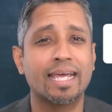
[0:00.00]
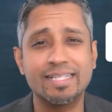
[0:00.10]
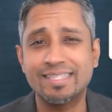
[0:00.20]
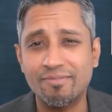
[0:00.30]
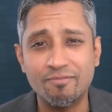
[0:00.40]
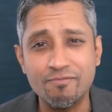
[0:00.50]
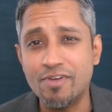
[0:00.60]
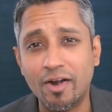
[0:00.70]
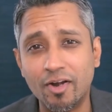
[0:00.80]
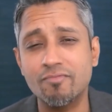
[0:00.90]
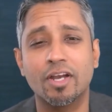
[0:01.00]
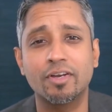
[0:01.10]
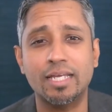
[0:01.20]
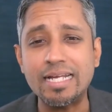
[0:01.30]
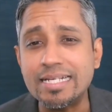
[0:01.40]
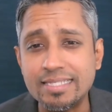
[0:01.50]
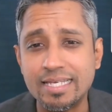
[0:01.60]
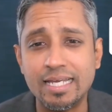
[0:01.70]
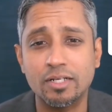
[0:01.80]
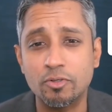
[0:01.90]
And it's very, very
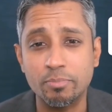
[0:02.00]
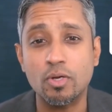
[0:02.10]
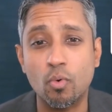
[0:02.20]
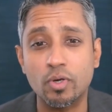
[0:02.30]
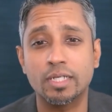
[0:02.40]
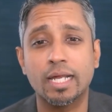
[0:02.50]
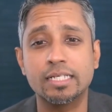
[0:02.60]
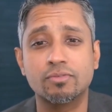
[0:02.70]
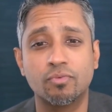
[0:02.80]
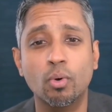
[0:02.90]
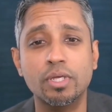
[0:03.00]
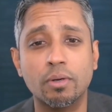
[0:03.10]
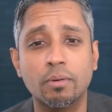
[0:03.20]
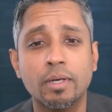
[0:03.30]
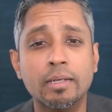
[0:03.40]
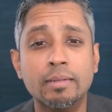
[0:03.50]
easy and it'll be organized for you.